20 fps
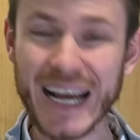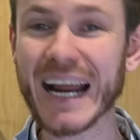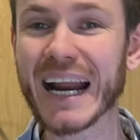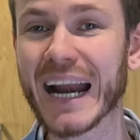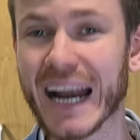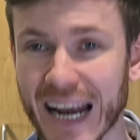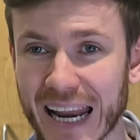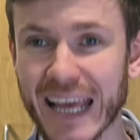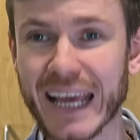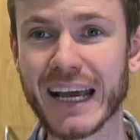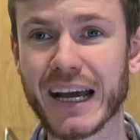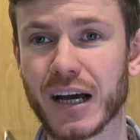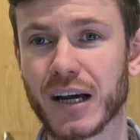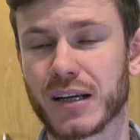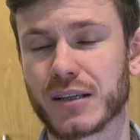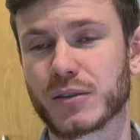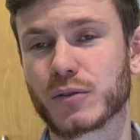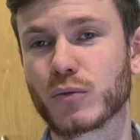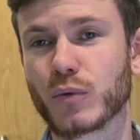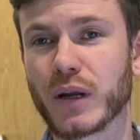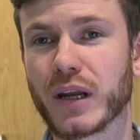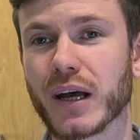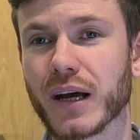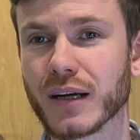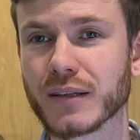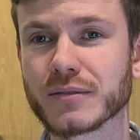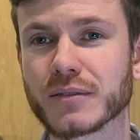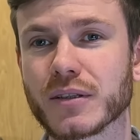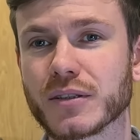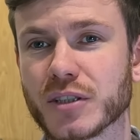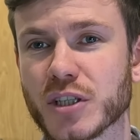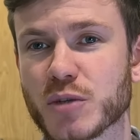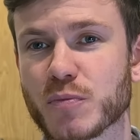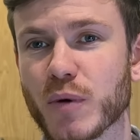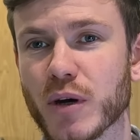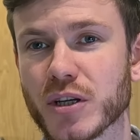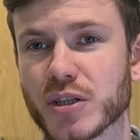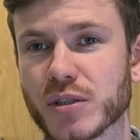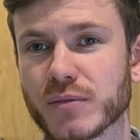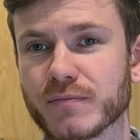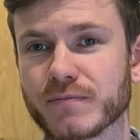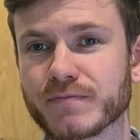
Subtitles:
clear winner on dispersion.